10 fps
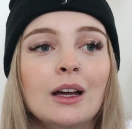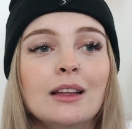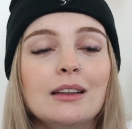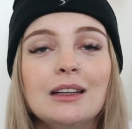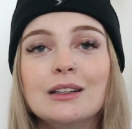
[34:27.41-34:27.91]

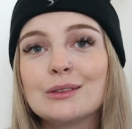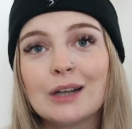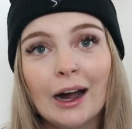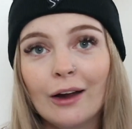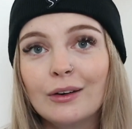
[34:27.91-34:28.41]
the
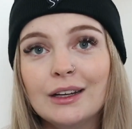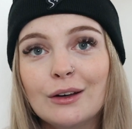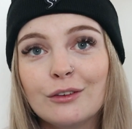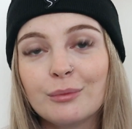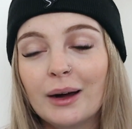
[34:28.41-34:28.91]
entirety
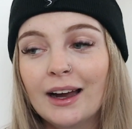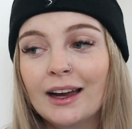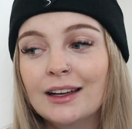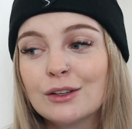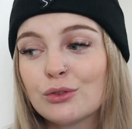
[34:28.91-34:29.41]
of
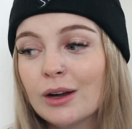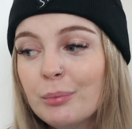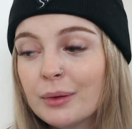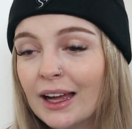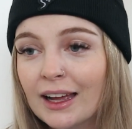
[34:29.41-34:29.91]
my
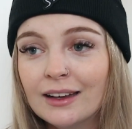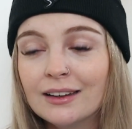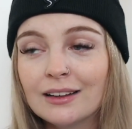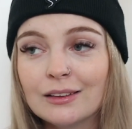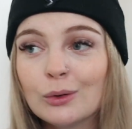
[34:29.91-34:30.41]
trip and
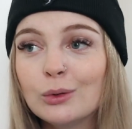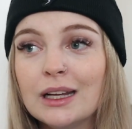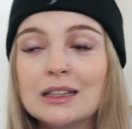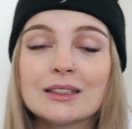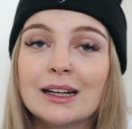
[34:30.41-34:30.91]
a little
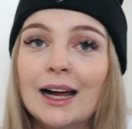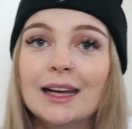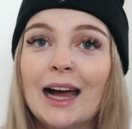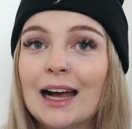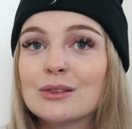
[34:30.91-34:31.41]

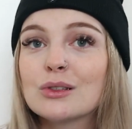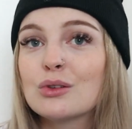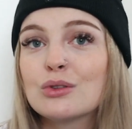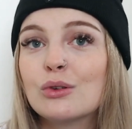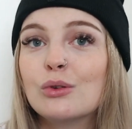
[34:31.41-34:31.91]
insight as
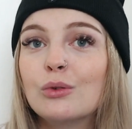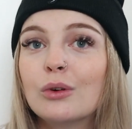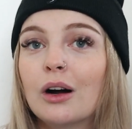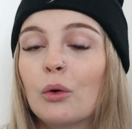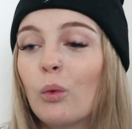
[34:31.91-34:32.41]

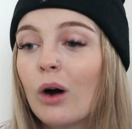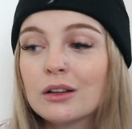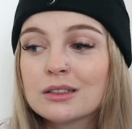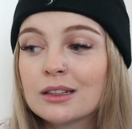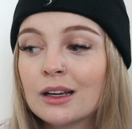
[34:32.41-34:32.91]
to
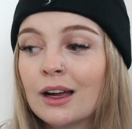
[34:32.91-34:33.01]
what